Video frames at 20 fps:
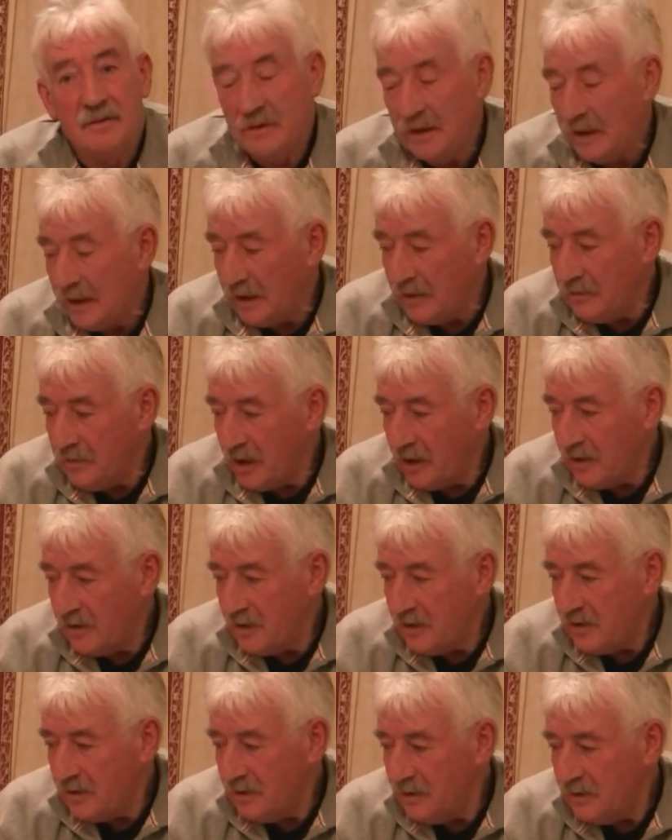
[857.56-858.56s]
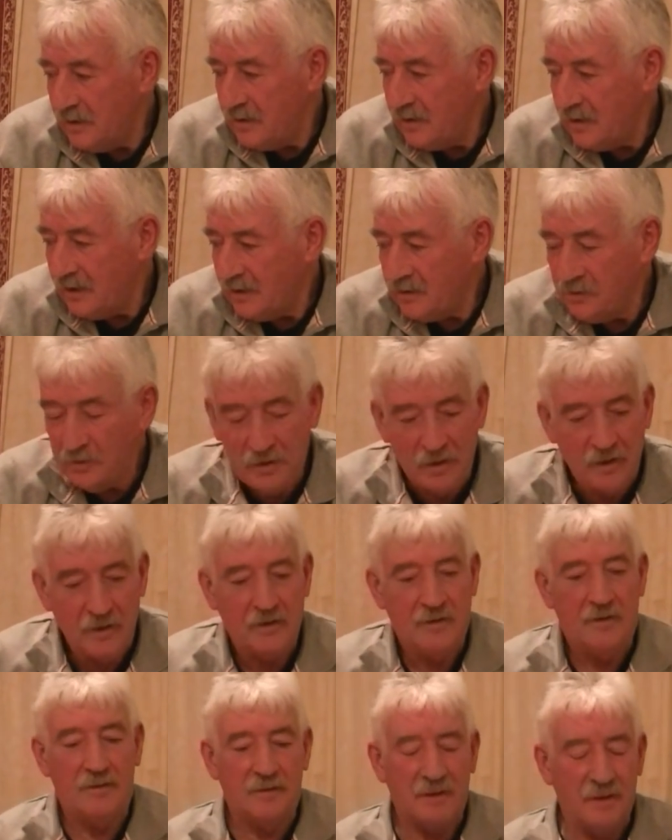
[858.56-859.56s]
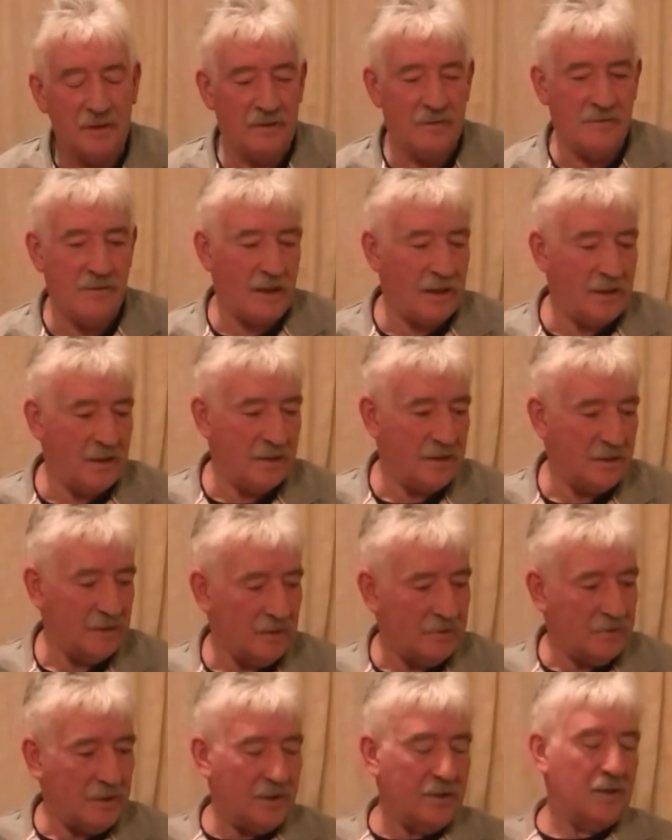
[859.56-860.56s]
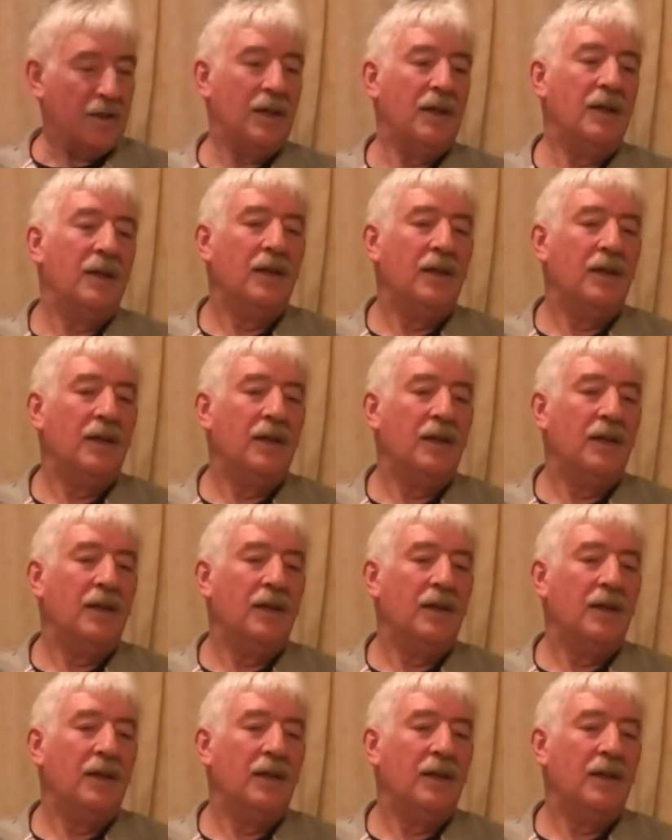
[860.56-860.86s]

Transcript: a regular basis, and it's, I always like to read Raggy's comments,